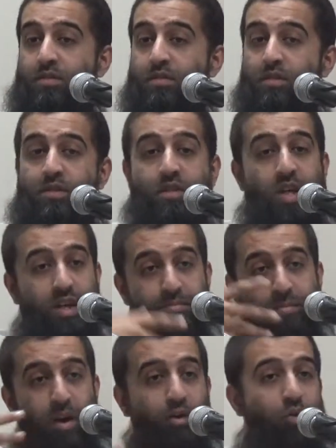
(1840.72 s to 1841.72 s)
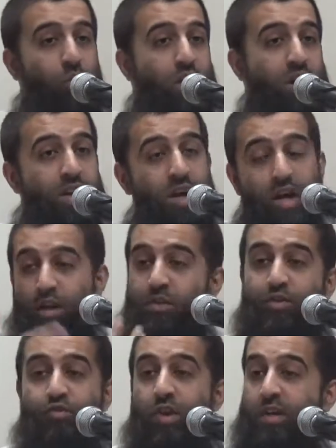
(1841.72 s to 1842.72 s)
He's taking marijuana and
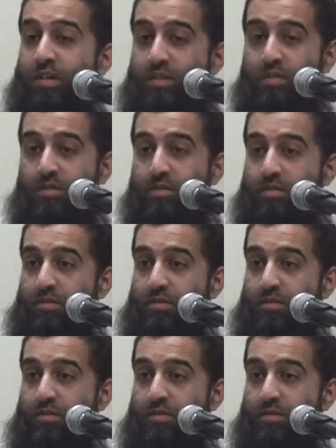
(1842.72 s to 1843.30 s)
other drugs.